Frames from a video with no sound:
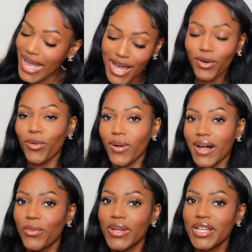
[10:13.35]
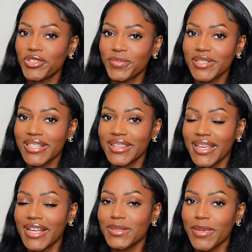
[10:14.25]
at all. I 100%
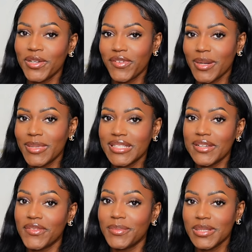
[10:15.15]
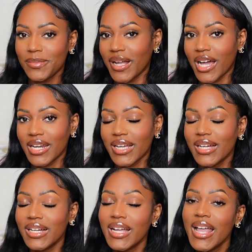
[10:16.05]
think it's my new vitamin C from
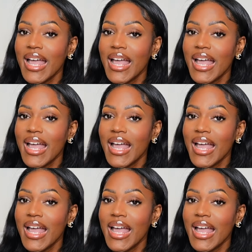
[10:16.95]
Cymbiotika